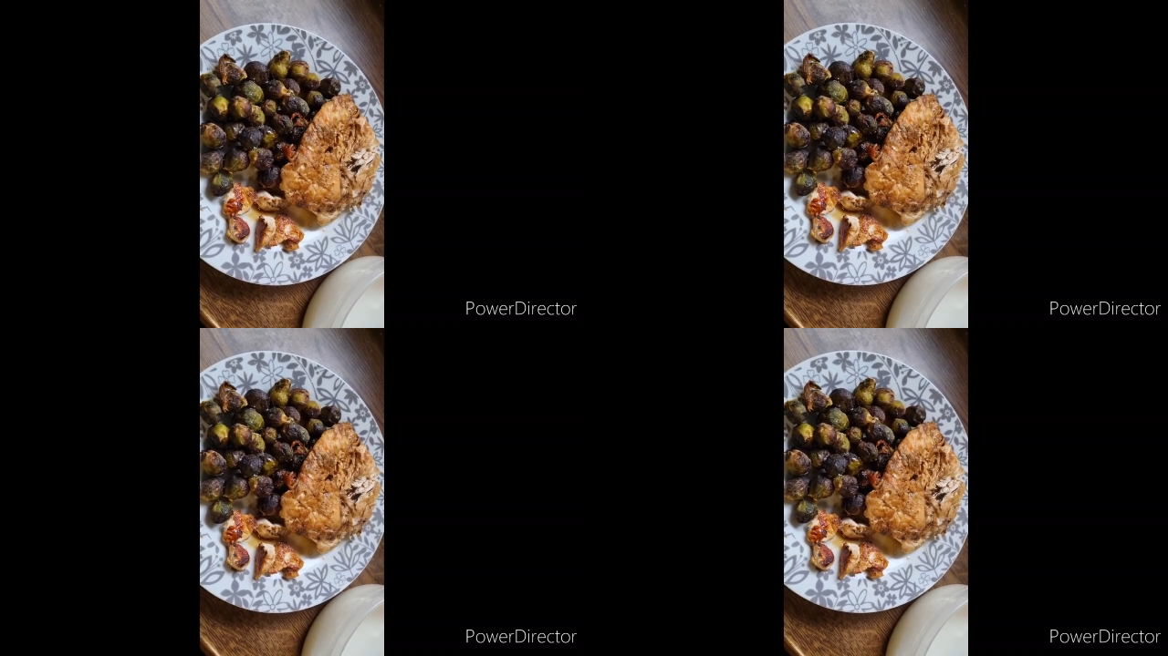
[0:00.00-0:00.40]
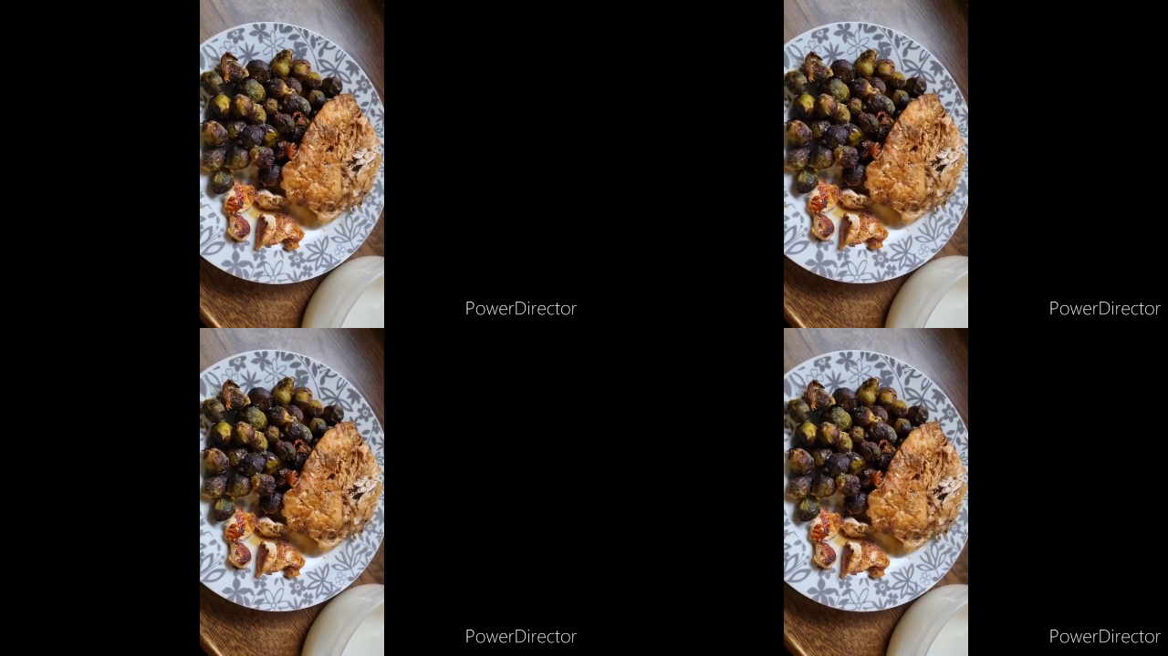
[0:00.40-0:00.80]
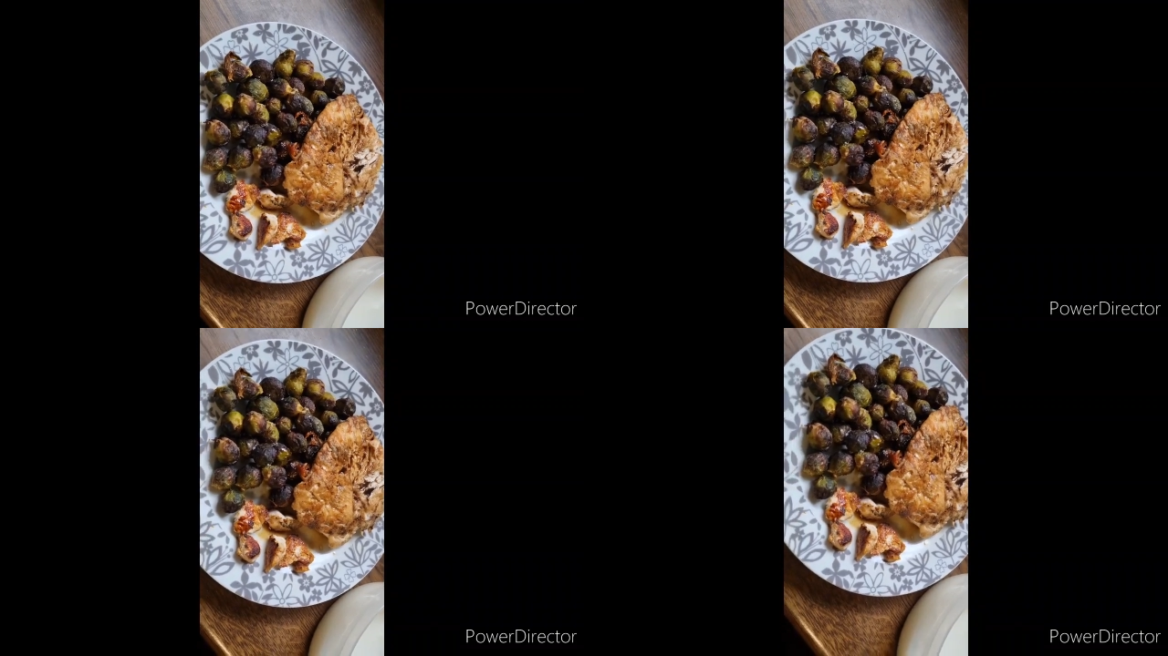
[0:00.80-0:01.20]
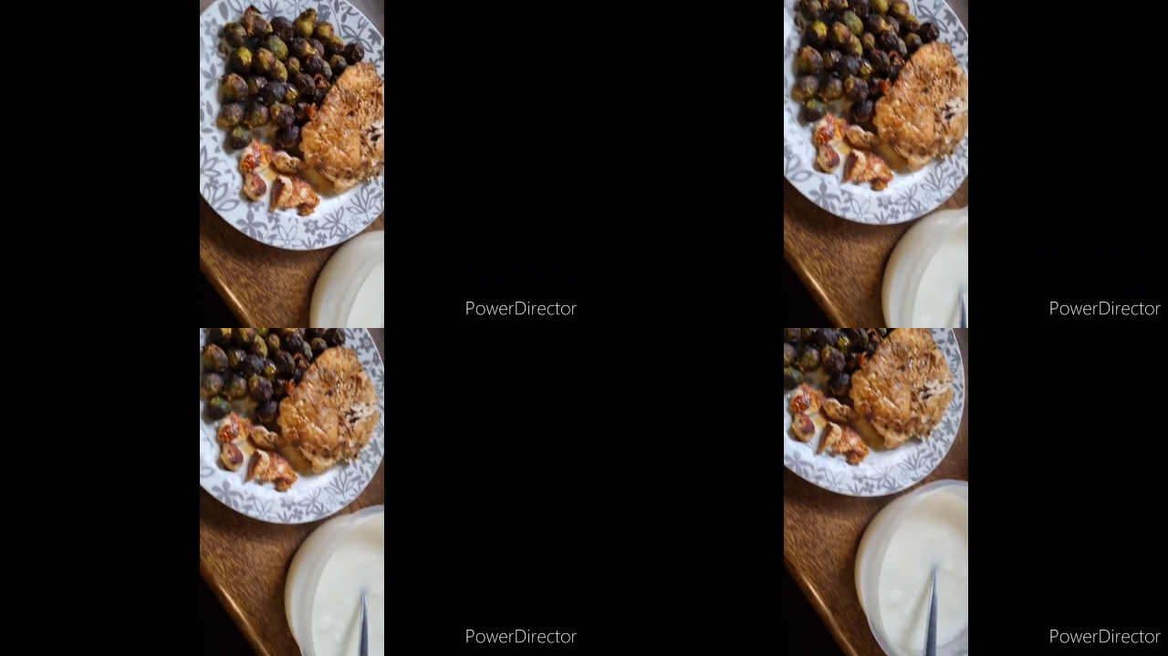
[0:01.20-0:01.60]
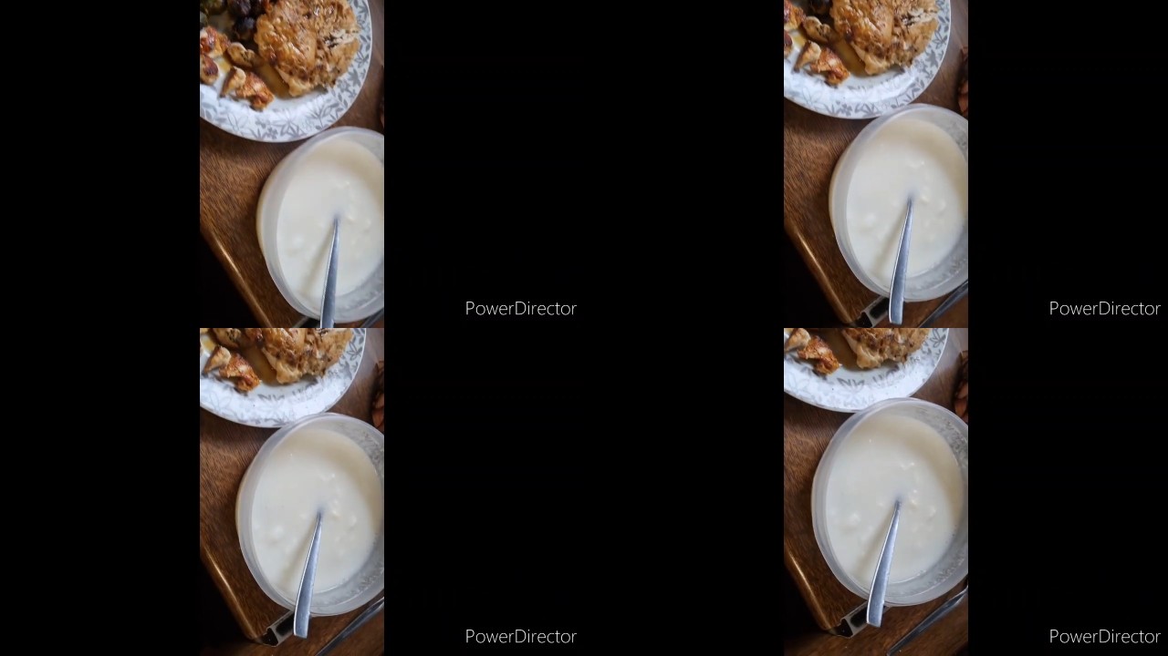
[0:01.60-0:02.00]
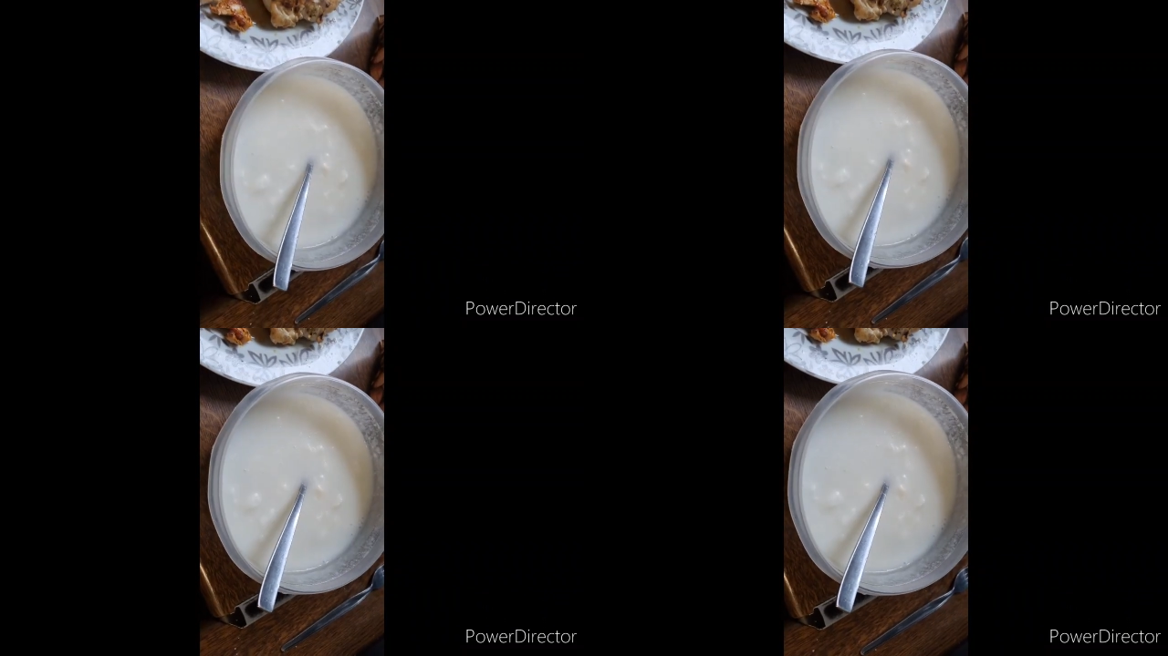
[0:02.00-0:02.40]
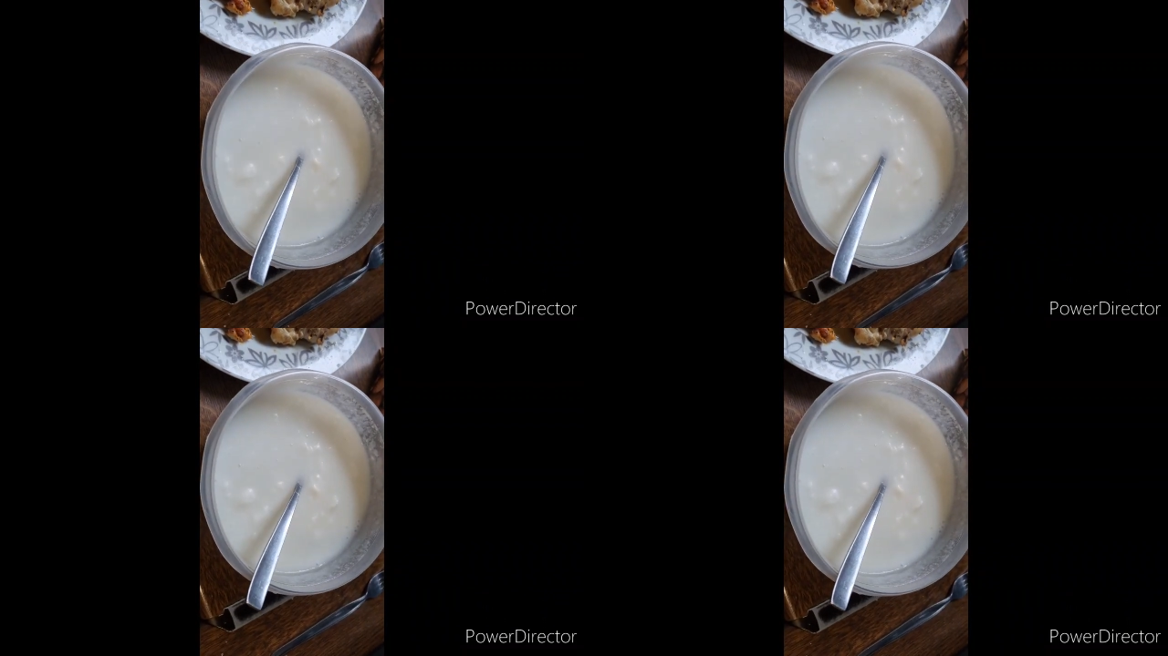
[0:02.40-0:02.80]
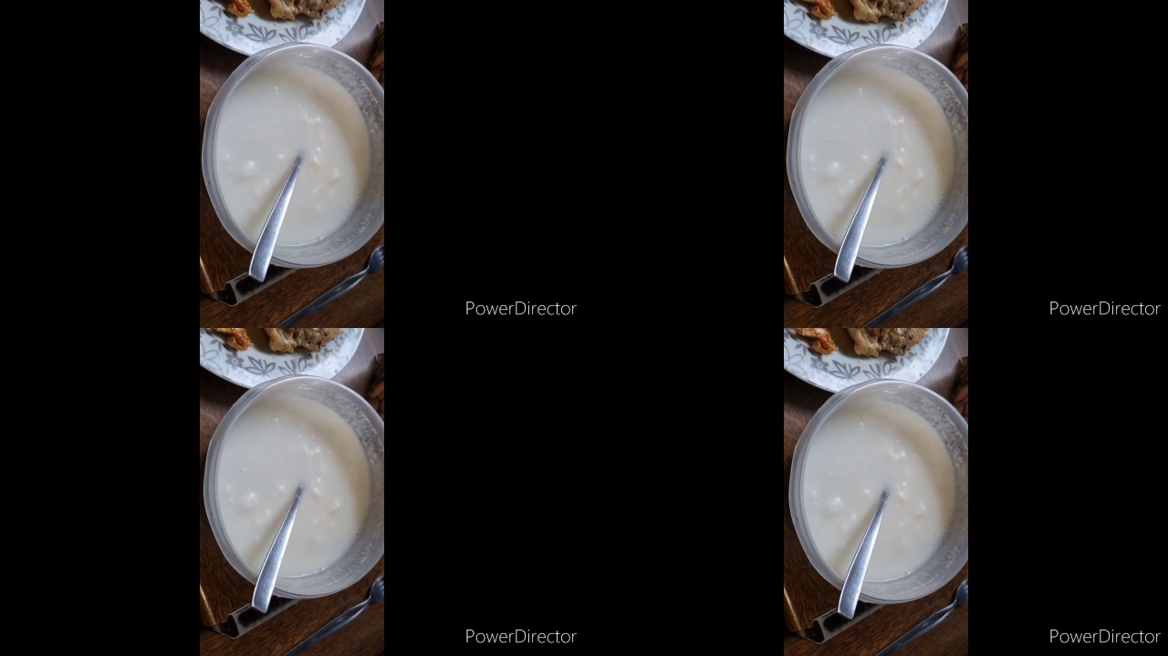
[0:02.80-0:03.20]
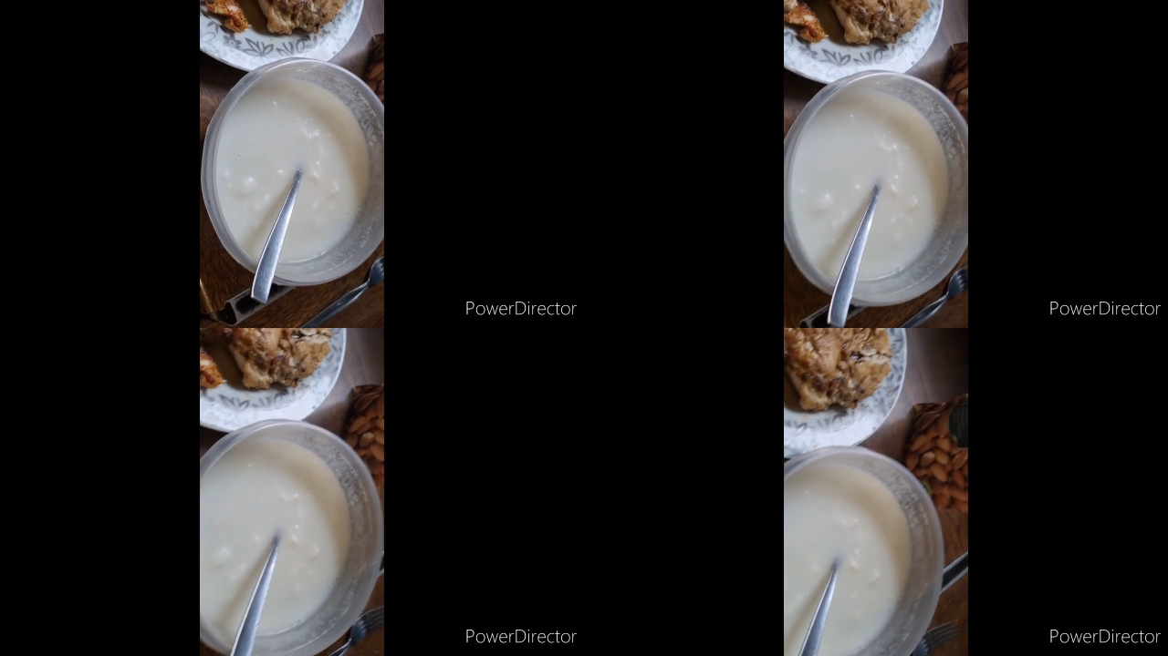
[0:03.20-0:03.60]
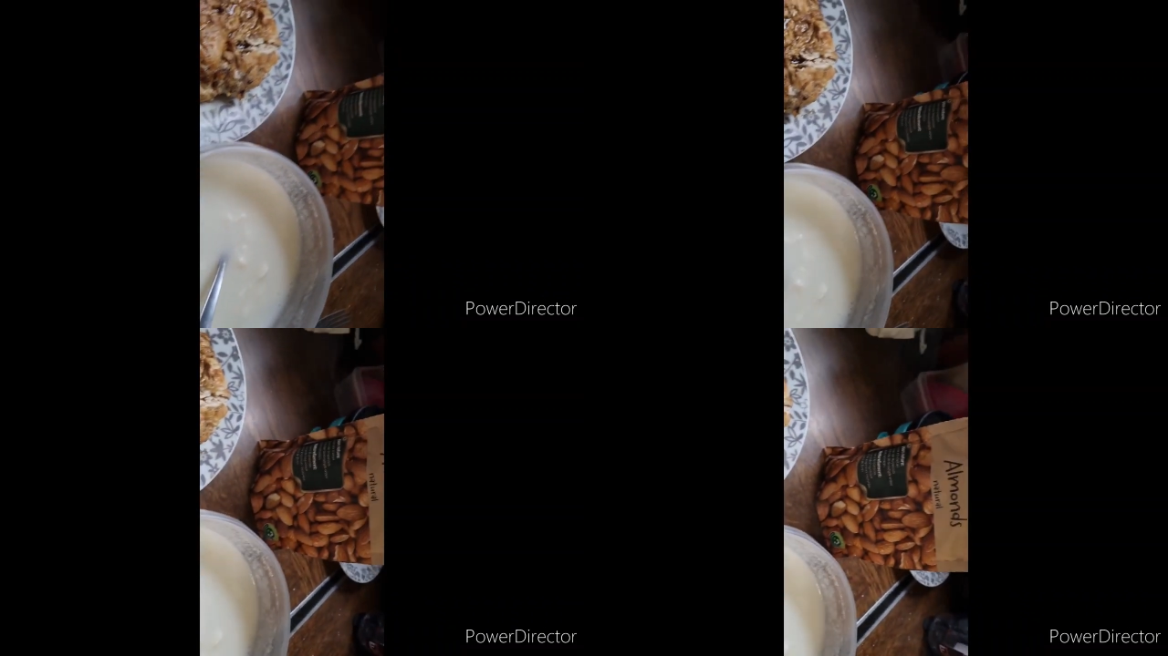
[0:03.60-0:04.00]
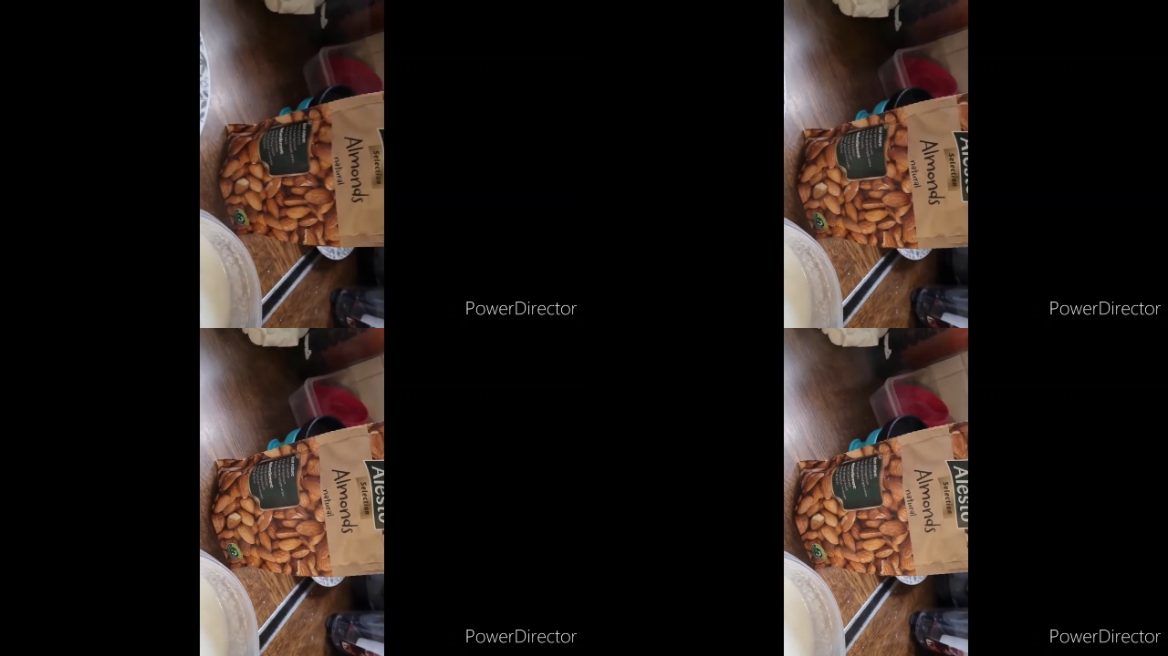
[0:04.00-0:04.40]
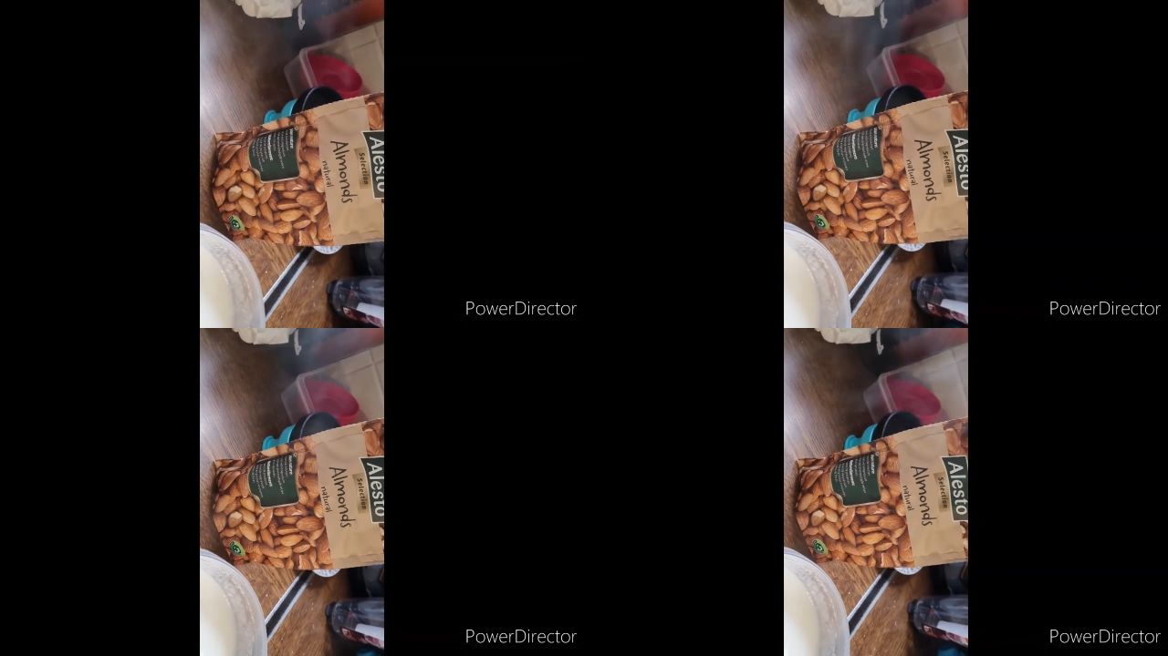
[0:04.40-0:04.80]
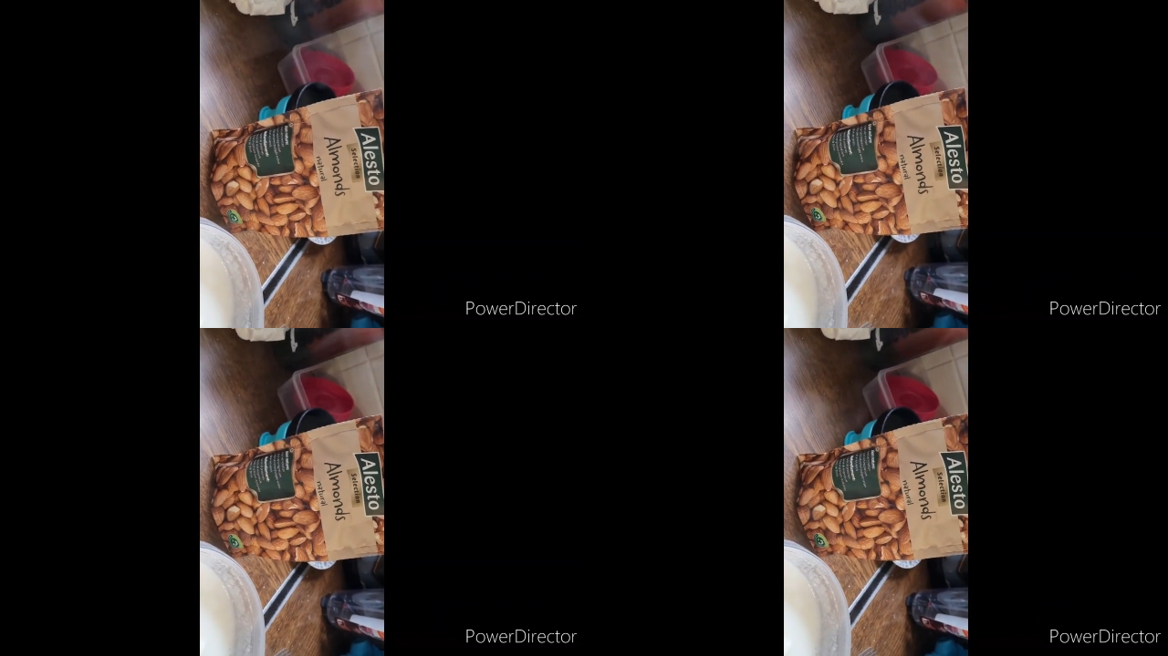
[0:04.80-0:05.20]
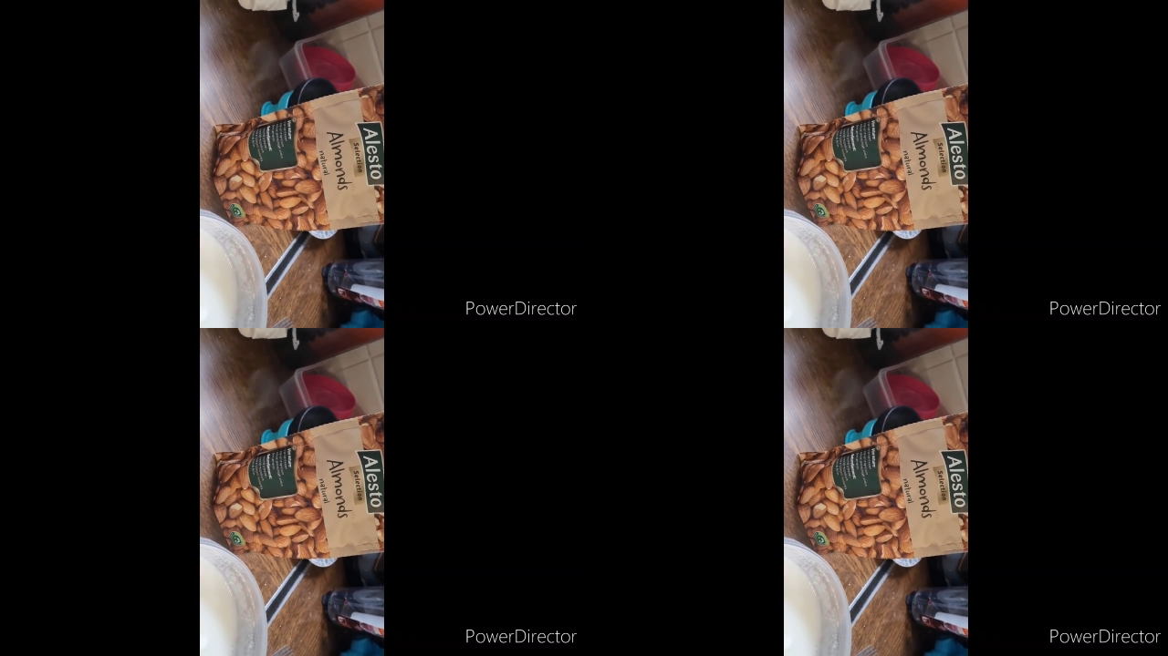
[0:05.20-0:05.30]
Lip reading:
Nobody's mouth can be seen.